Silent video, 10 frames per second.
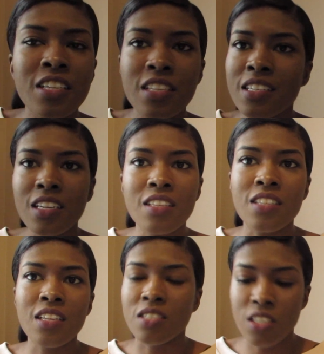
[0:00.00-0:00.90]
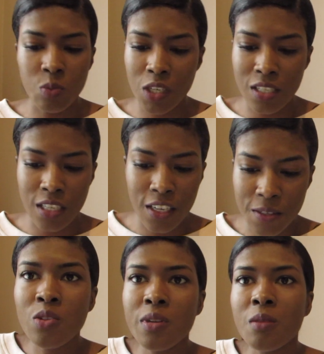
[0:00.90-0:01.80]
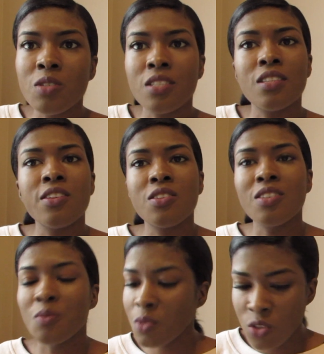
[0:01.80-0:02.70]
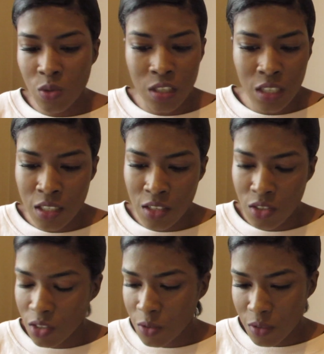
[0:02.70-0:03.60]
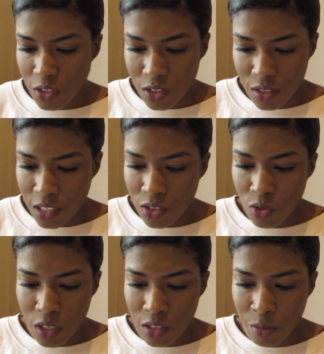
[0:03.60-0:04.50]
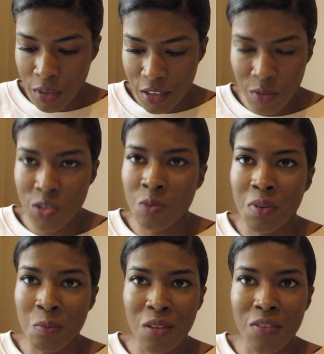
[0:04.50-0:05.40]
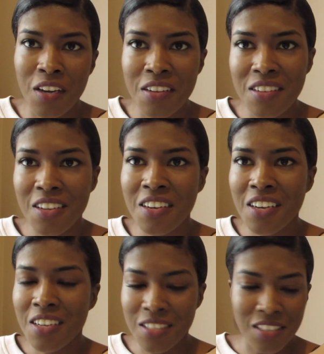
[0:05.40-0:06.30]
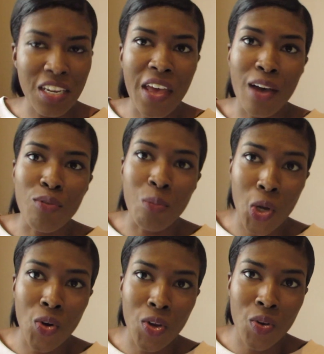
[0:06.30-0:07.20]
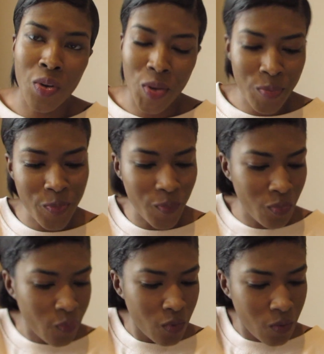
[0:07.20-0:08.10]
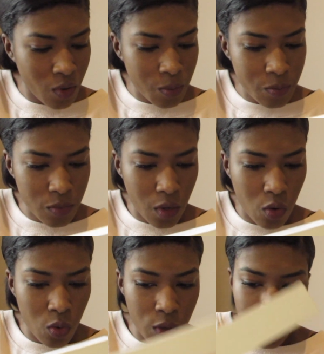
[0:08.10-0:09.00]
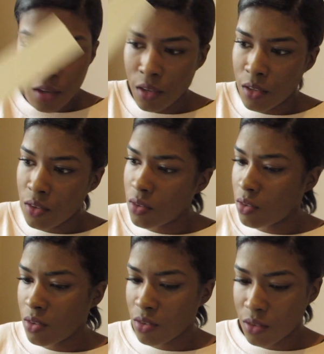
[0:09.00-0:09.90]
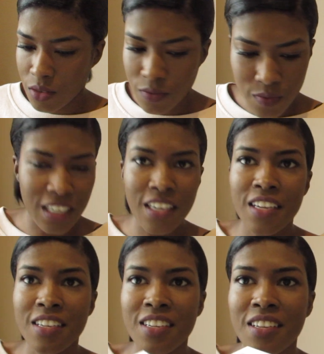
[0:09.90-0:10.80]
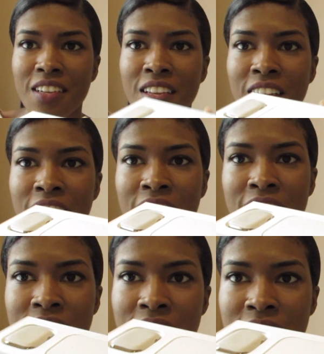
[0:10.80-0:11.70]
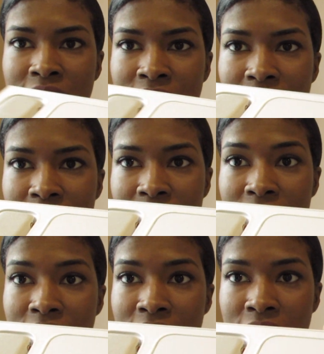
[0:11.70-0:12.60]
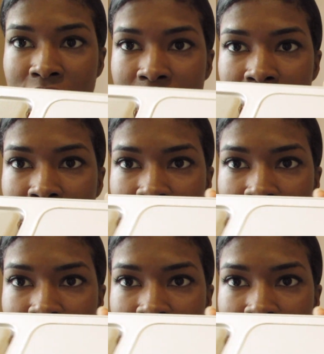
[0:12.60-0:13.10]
just had to get the stainless steel because, like, aluminum just wasn't doing it justice, you know? I just knew it could look better, and it would just bug me if I didn't have the better, you know what I mean? Oh, yes. And there it is.